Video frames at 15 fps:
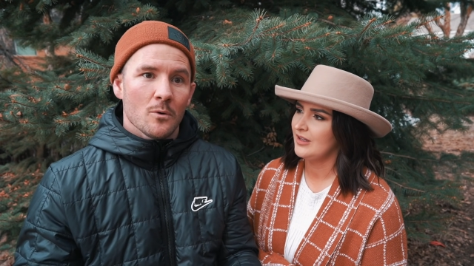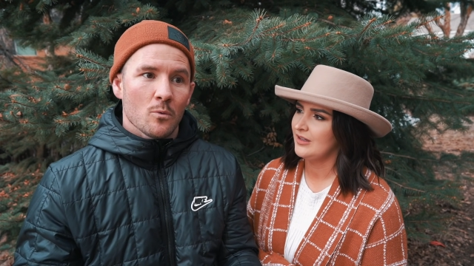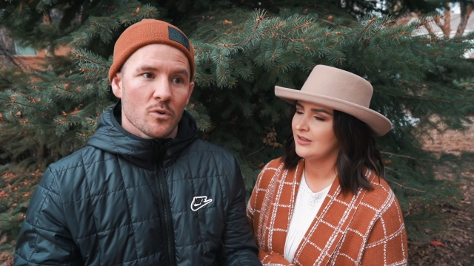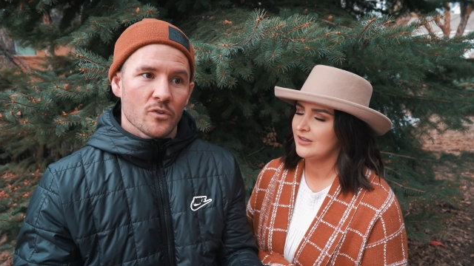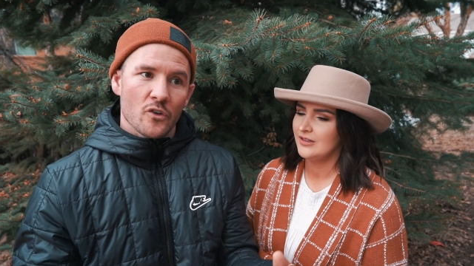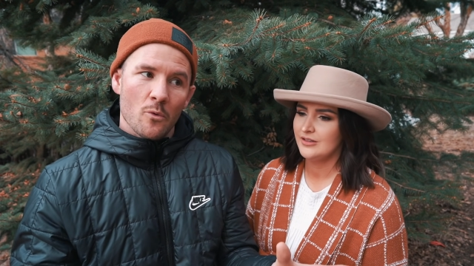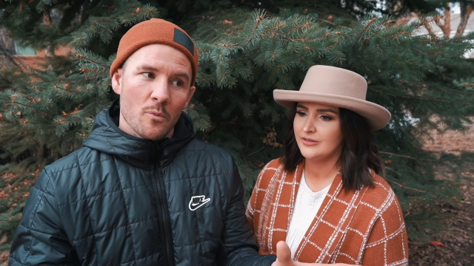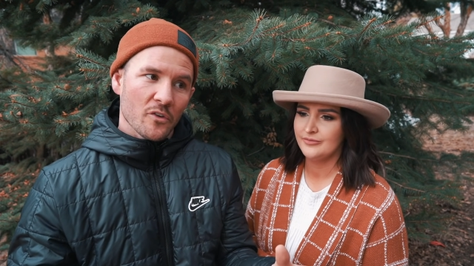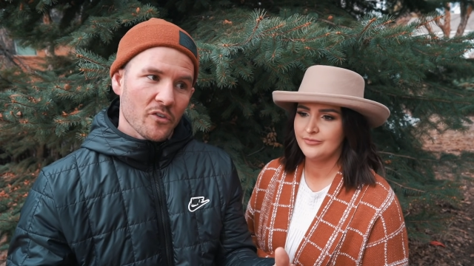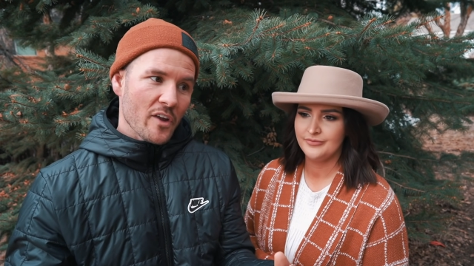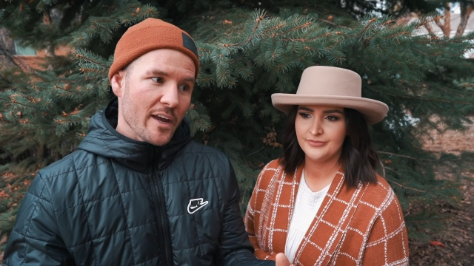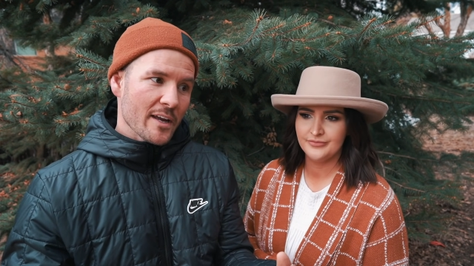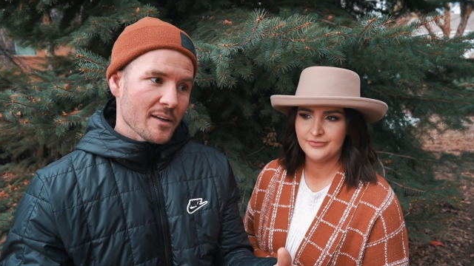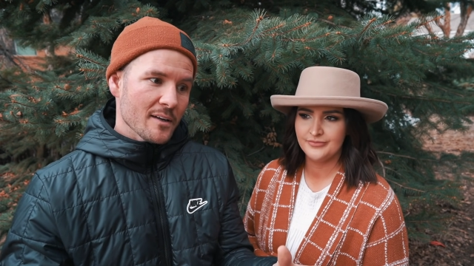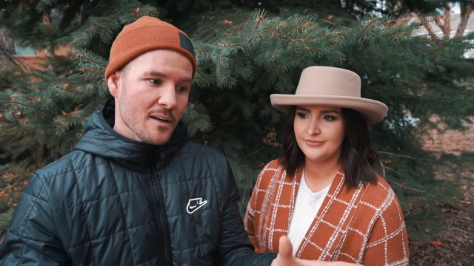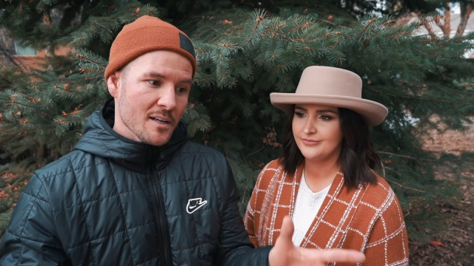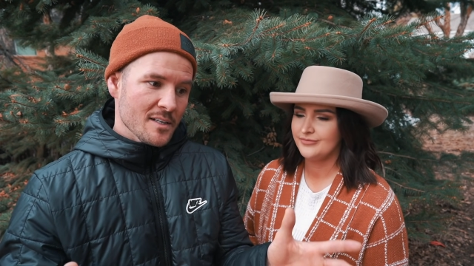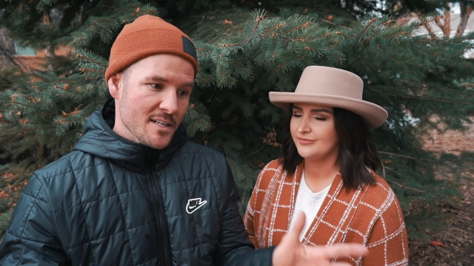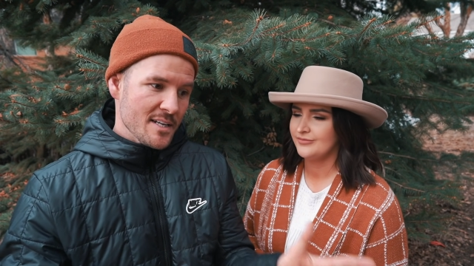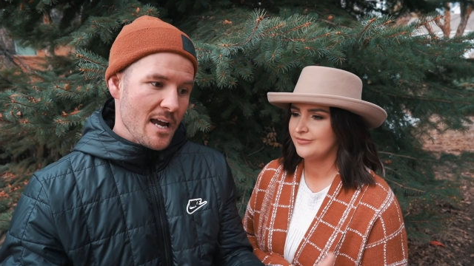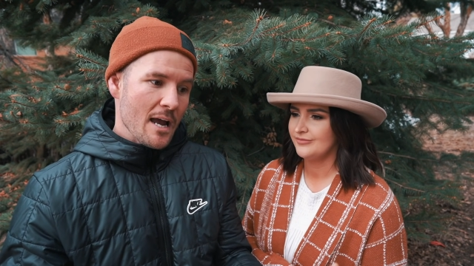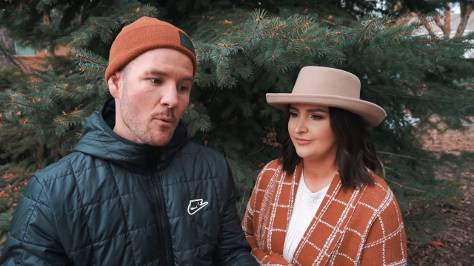Speaker 1: was almost like a
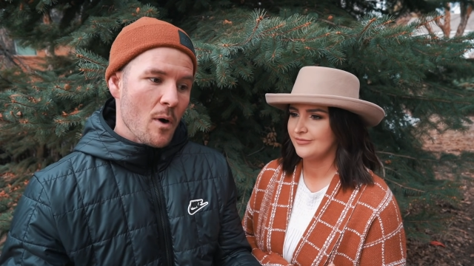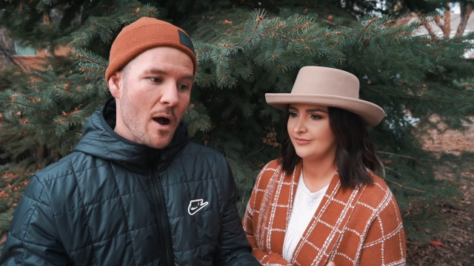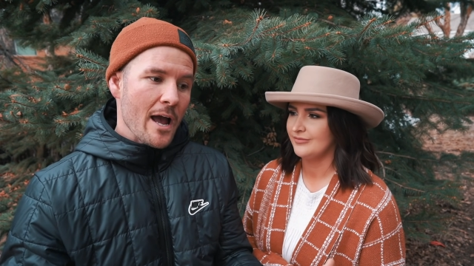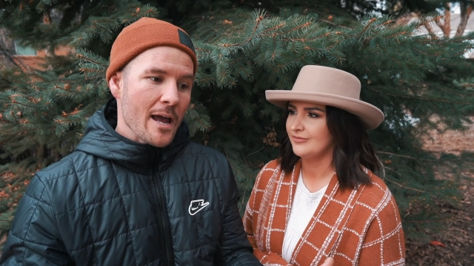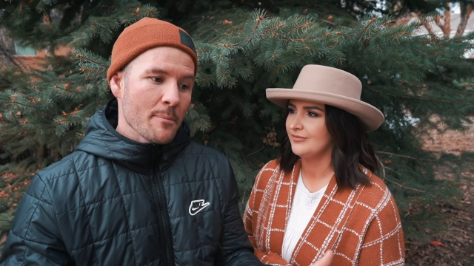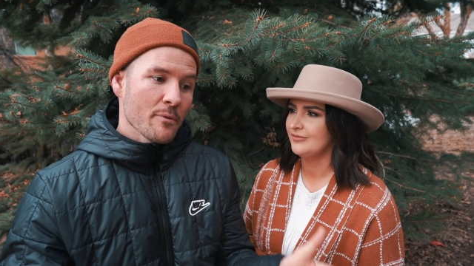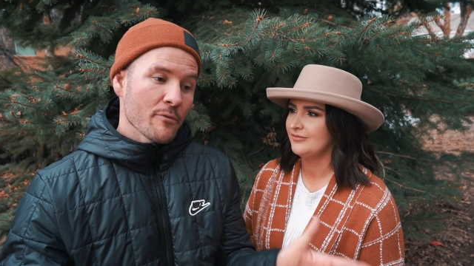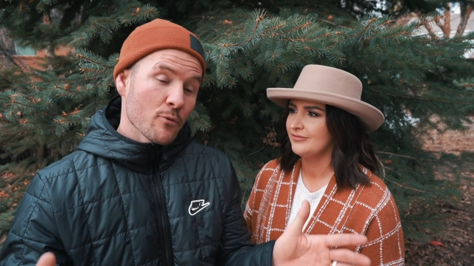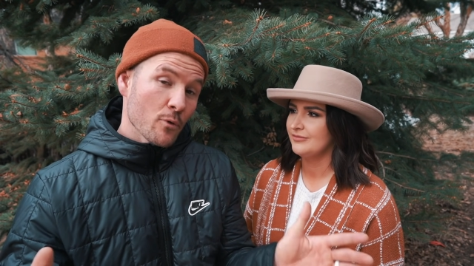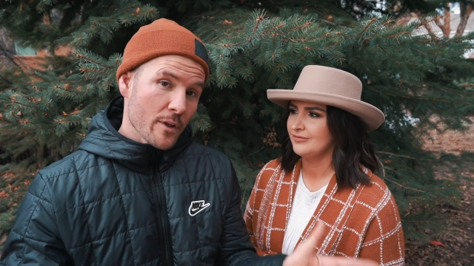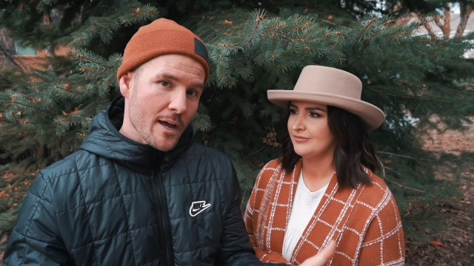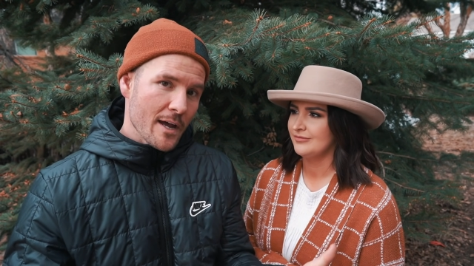DIY before they